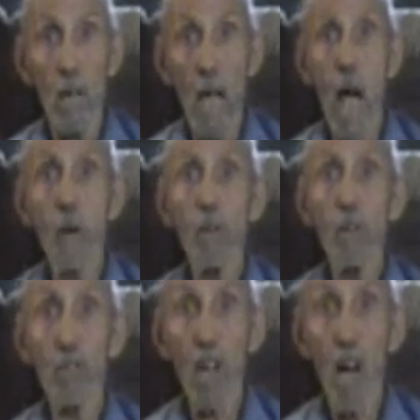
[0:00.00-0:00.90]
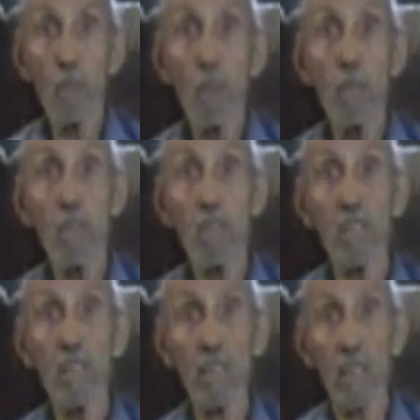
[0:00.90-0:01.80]
at which time a
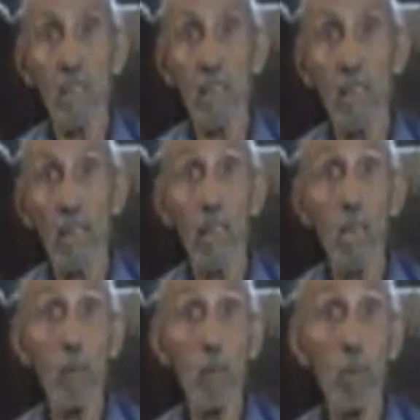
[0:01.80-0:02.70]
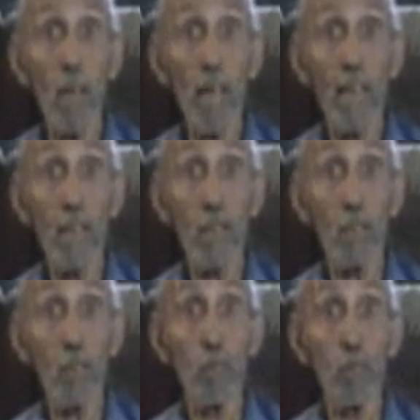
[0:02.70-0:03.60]
business deal that he had been planning
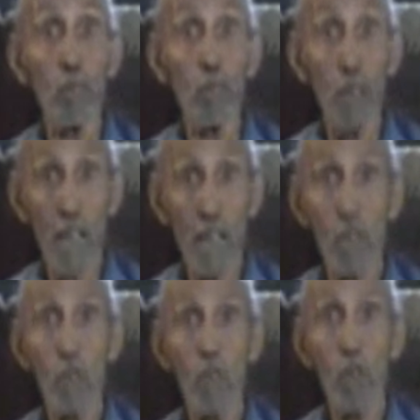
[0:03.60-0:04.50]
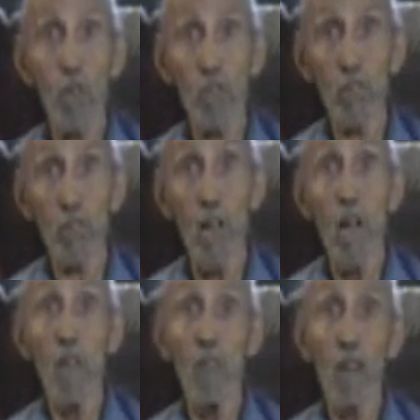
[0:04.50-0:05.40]
to take to fruition
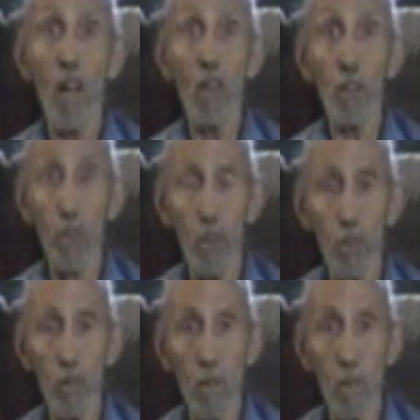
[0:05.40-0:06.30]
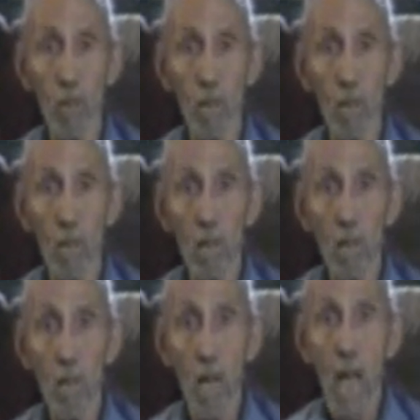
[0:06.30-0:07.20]
fell through.
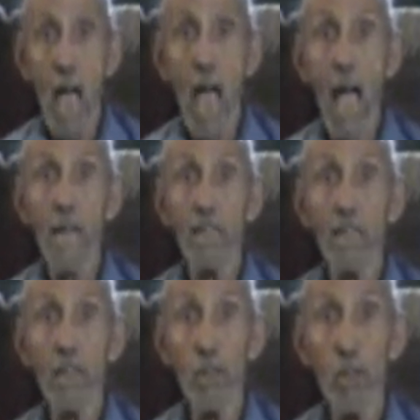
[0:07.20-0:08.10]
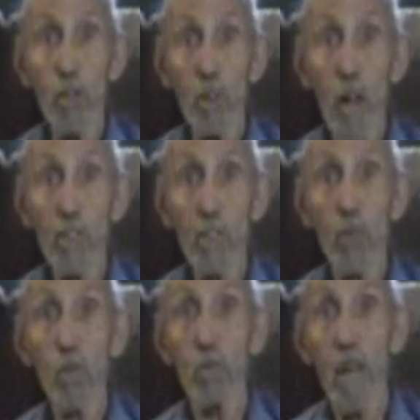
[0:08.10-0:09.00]
And he knew, as he
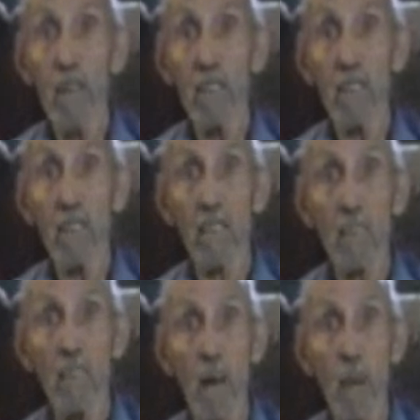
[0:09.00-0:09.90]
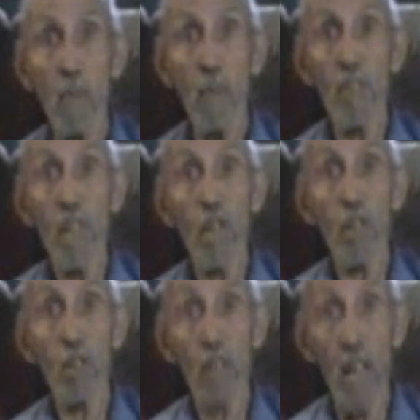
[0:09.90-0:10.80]
was pacing the lobby of that
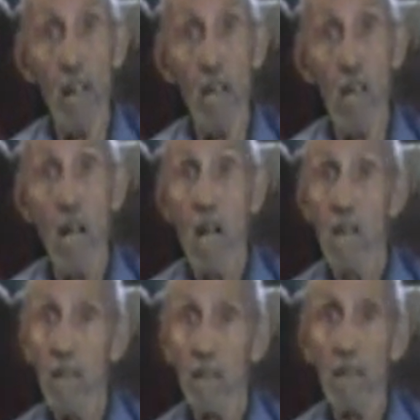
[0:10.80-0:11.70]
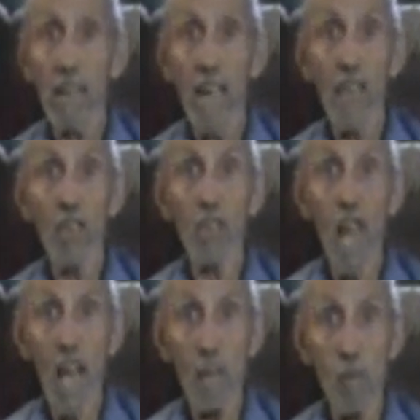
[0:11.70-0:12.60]
hotel like a caged
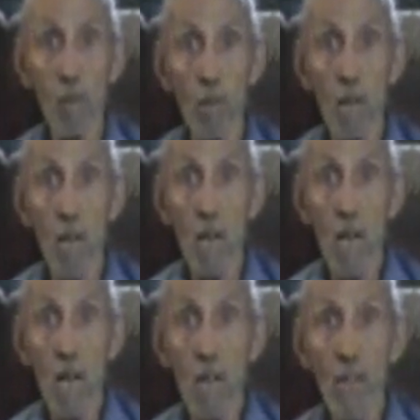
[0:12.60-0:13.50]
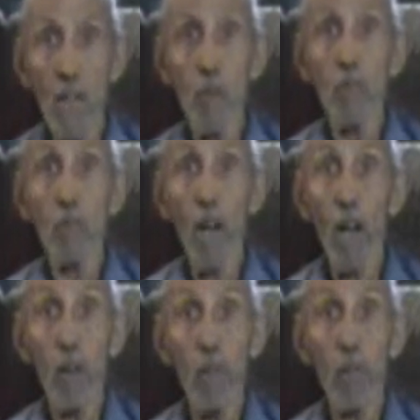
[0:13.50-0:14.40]
animal, that he was
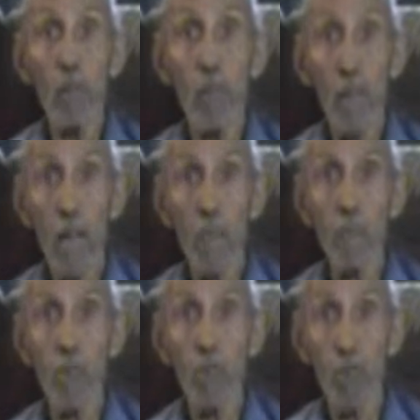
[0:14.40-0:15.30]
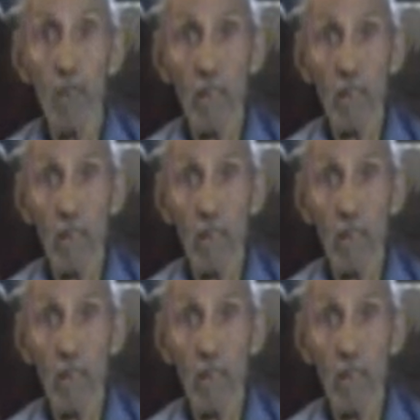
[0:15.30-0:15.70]
going to pick up a drink.